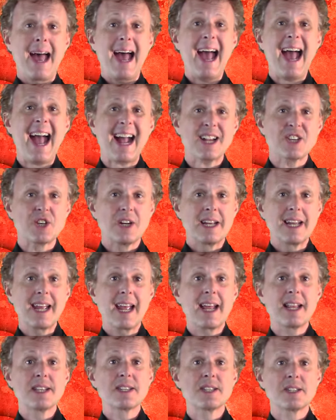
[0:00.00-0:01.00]
Actually,
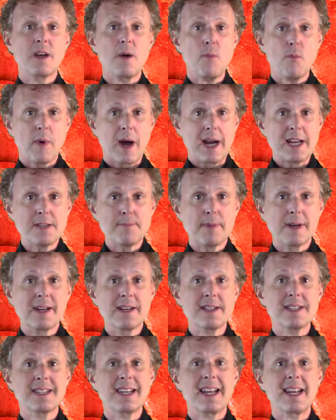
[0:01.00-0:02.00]
in some ways,
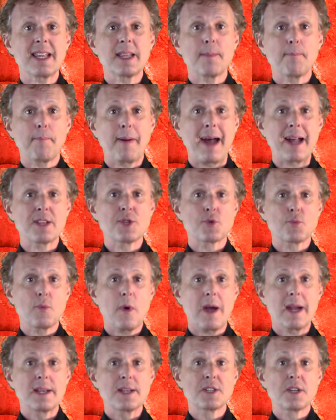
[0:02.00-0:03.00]
because getting the patterns
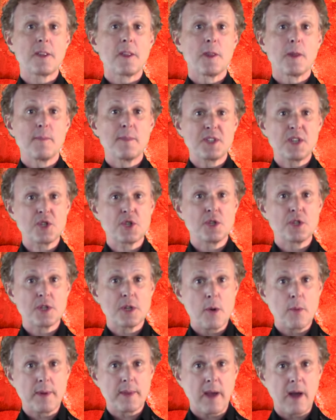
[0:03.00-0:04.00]
right so that the musicians
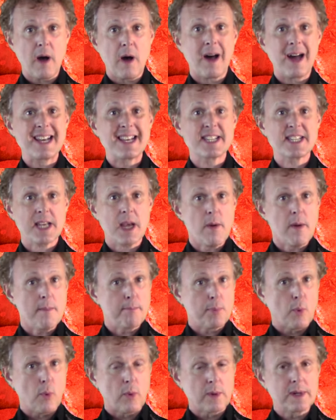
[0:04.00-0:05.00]
know where they are is so
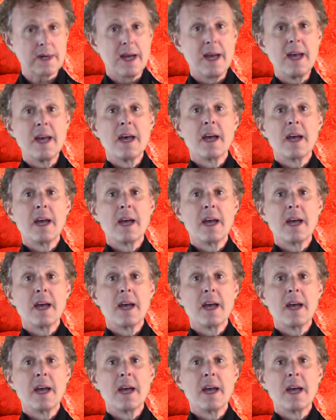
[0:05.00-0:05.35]
important,